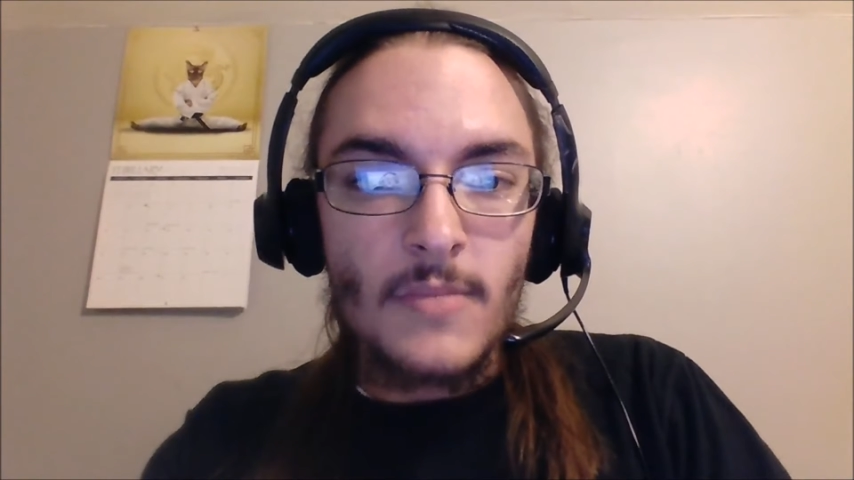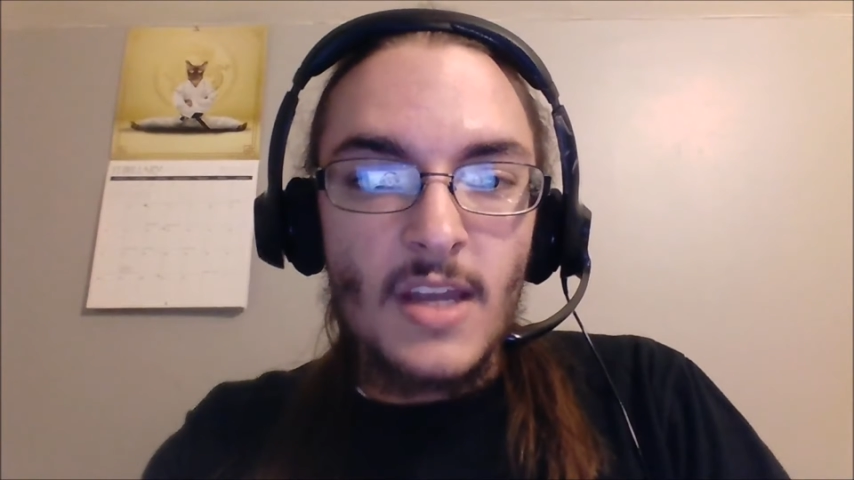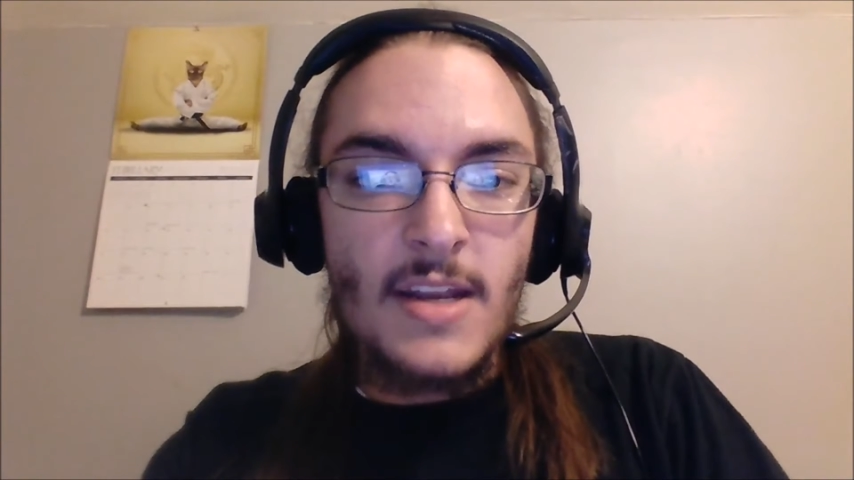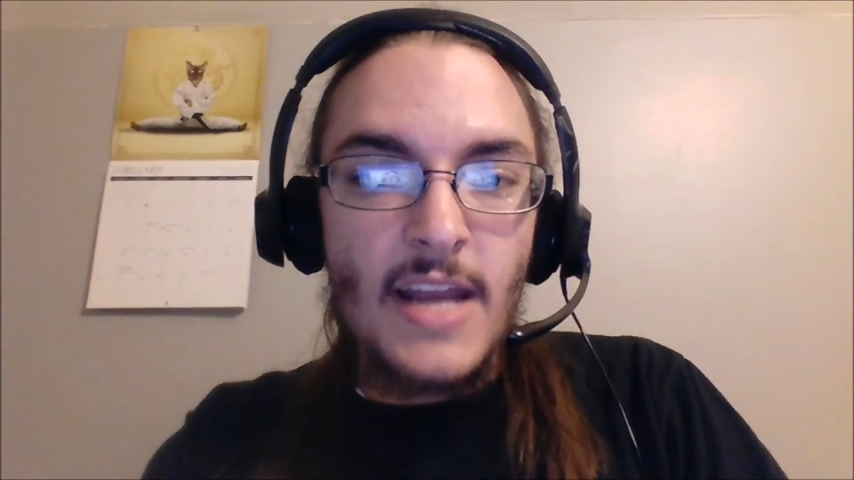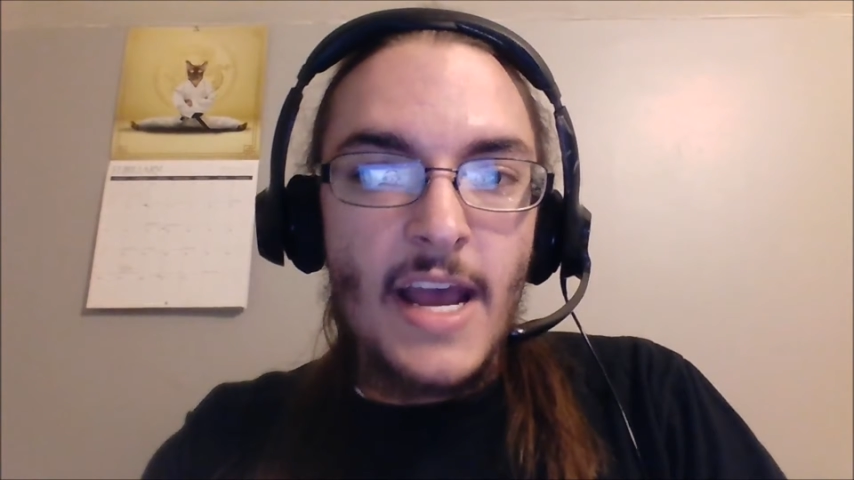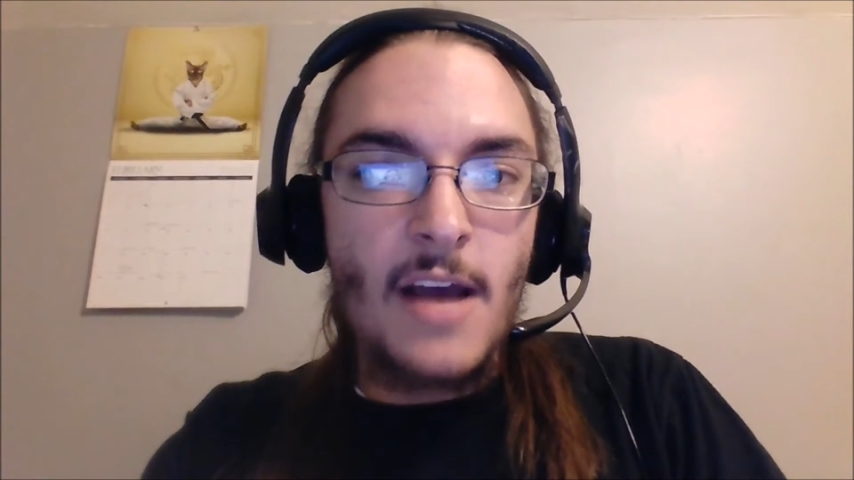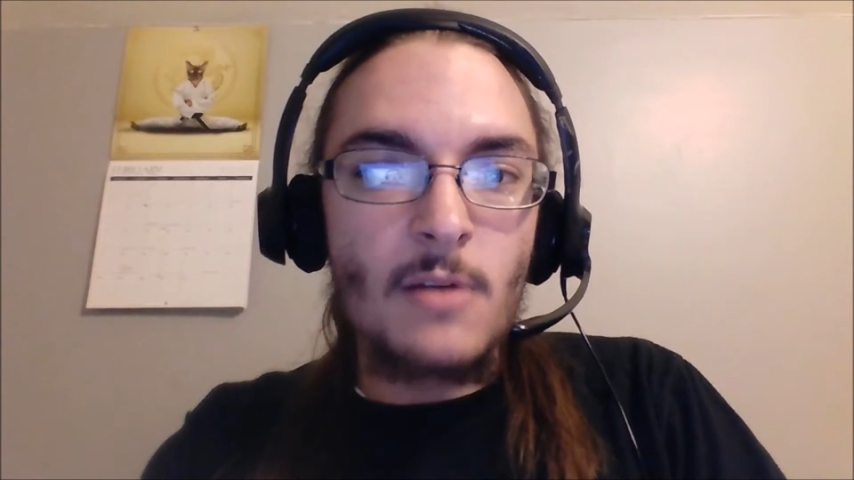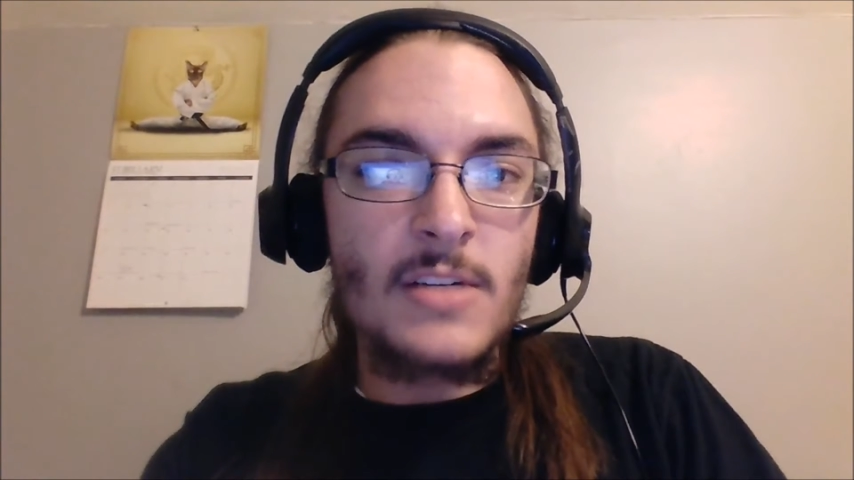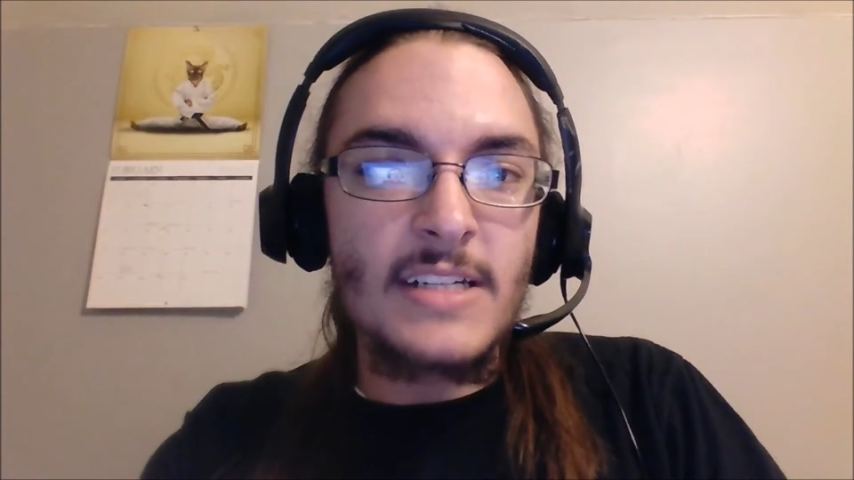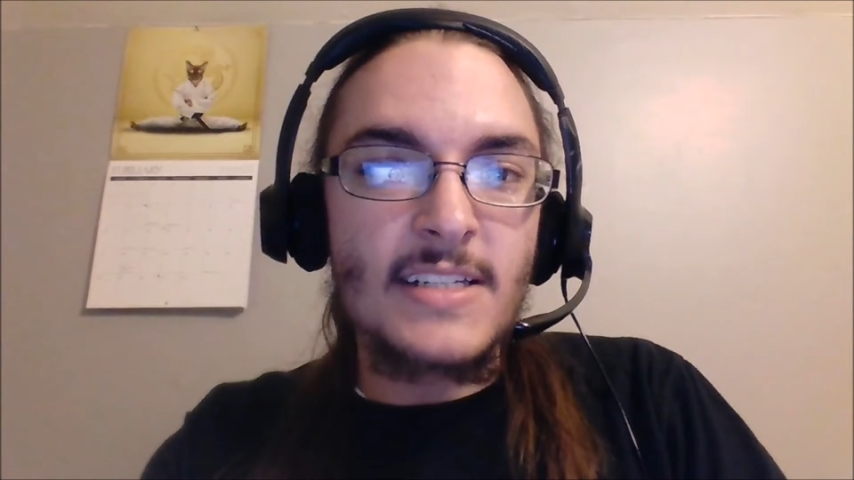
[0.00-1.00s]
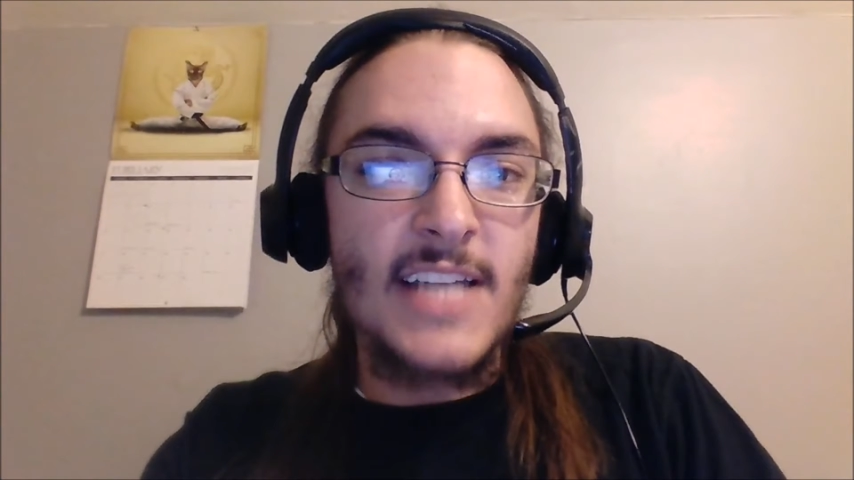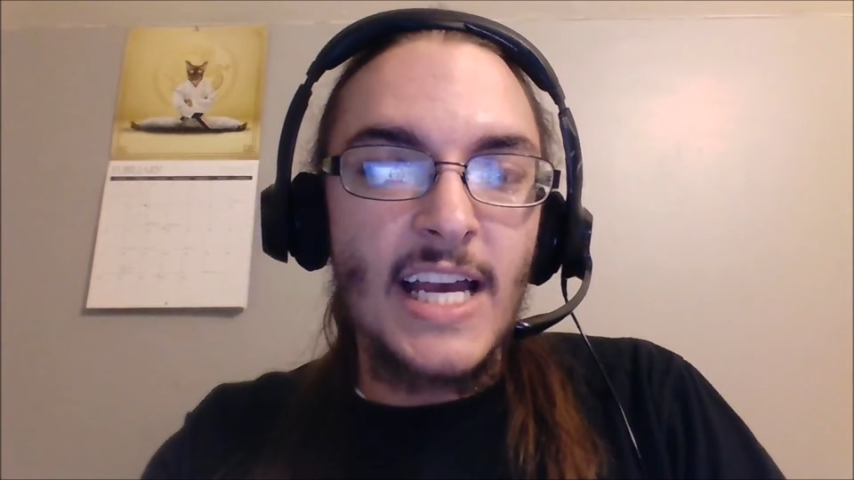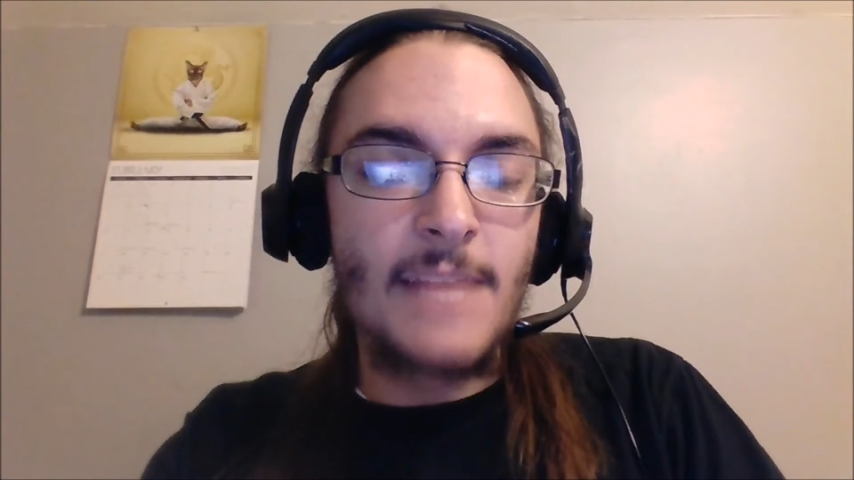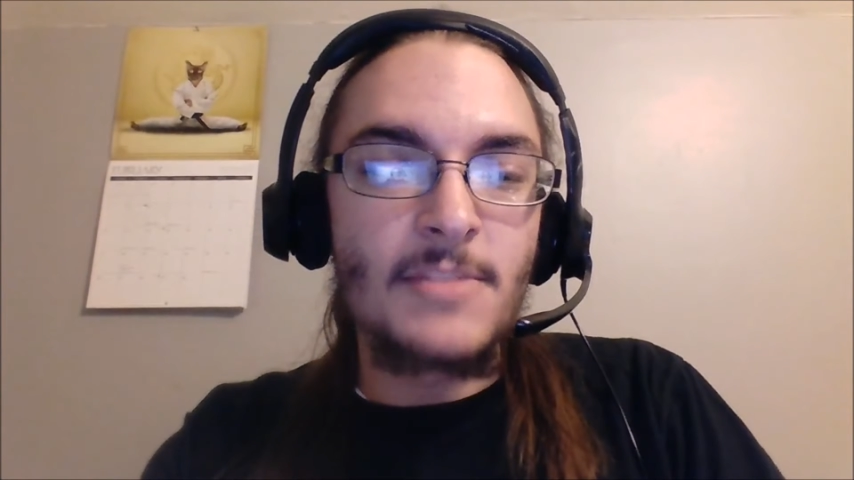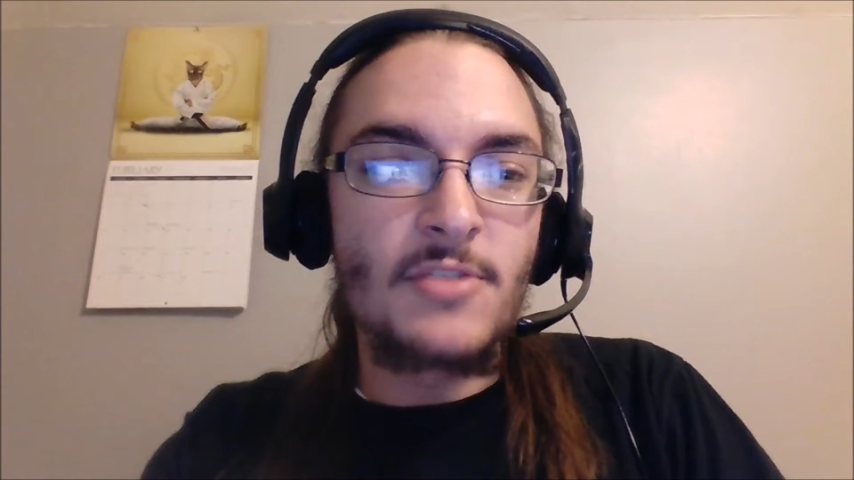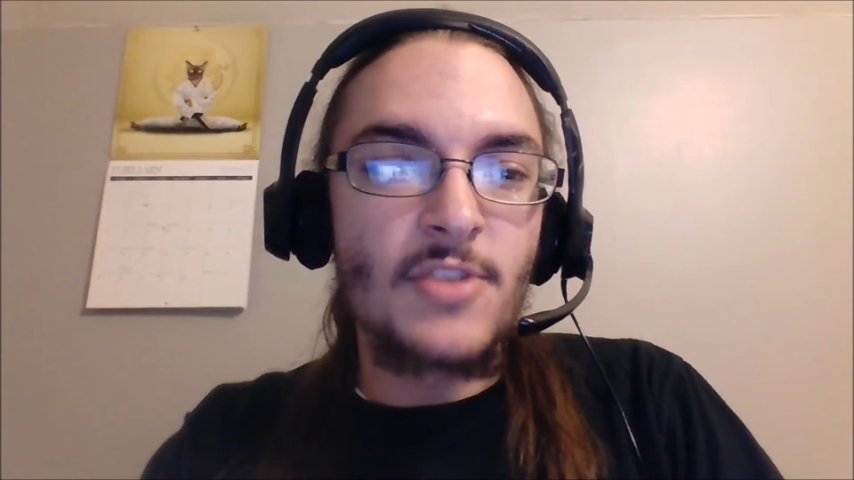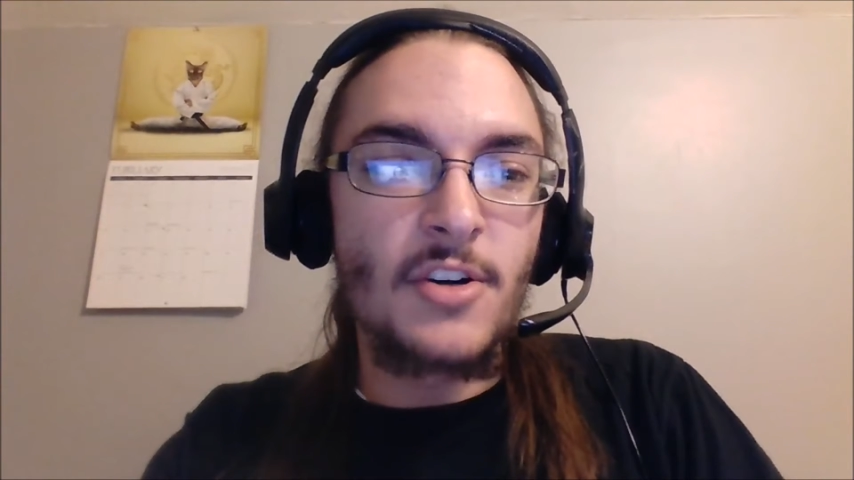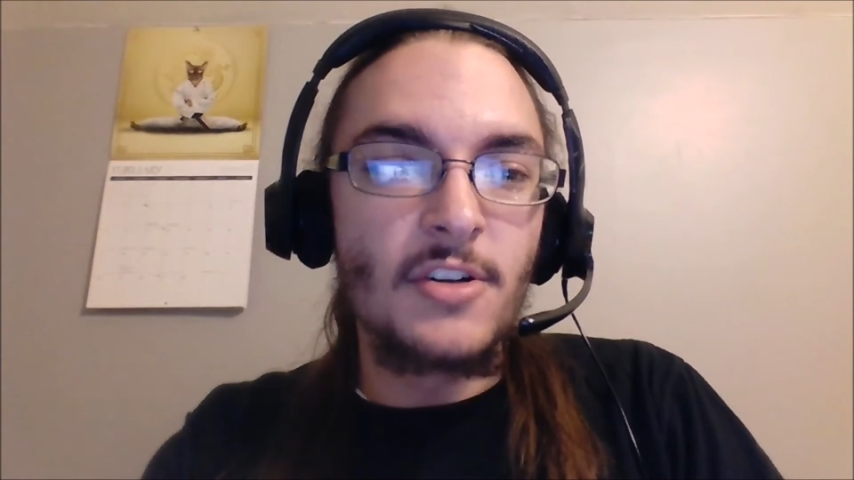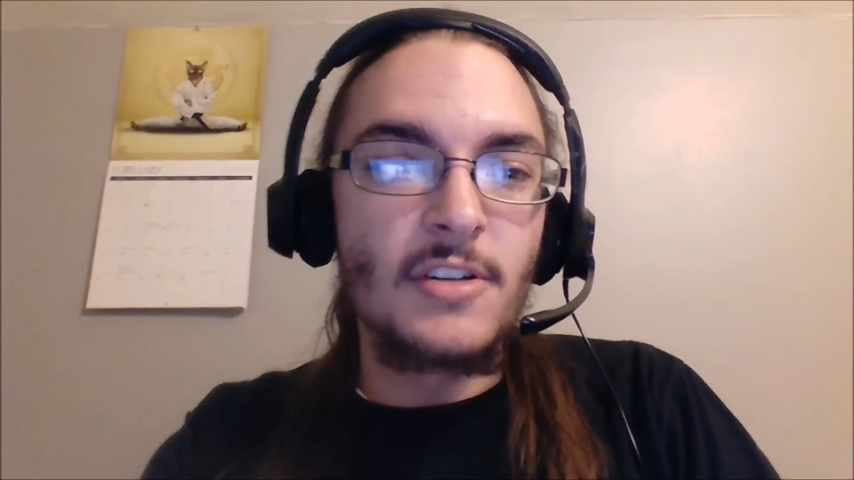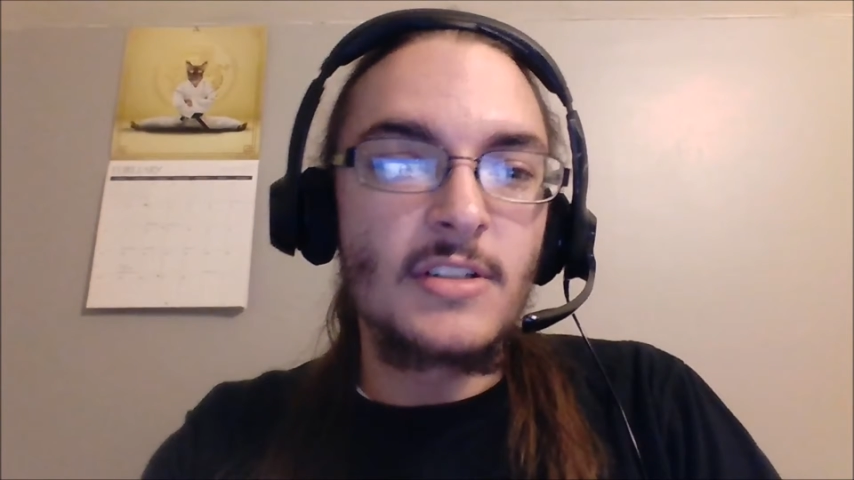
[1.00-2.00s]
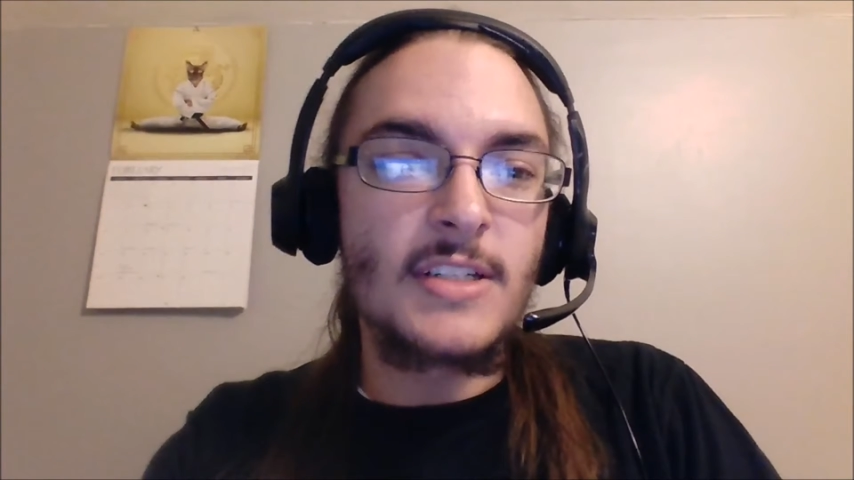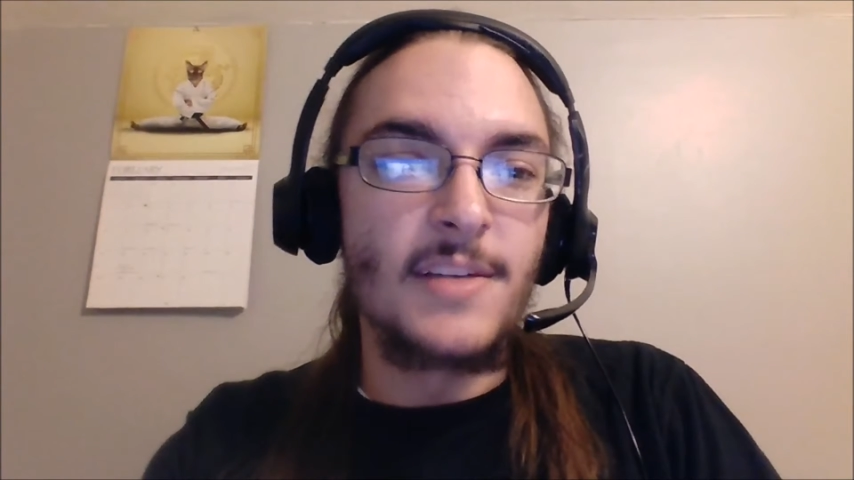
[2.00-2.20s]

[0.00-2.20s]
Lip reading: And now it is time to turn